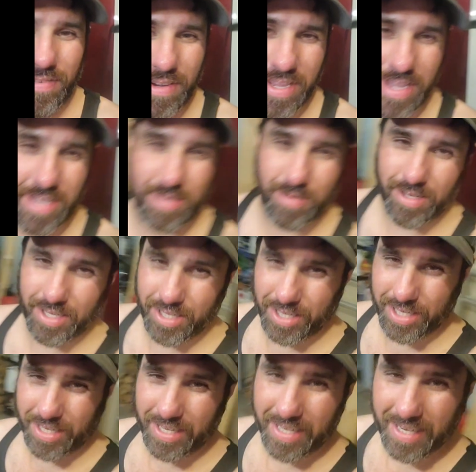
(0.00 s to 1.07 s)
If any you guys want a
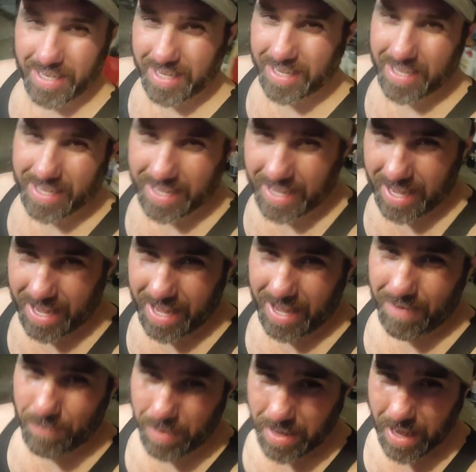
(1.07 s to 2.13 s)
hood.
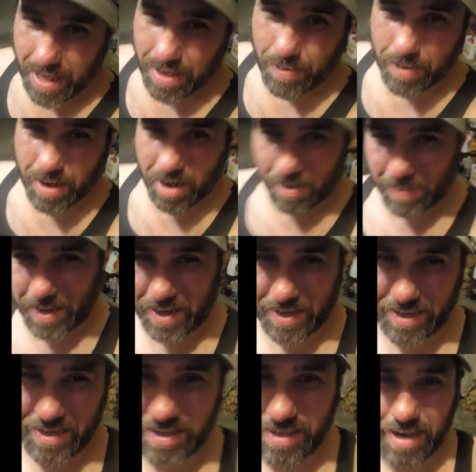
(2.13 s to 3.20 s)
Uh, but yeah, there we are,
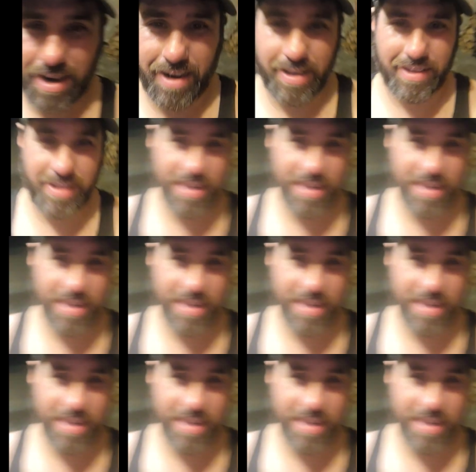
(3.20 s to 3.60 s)
man. All right.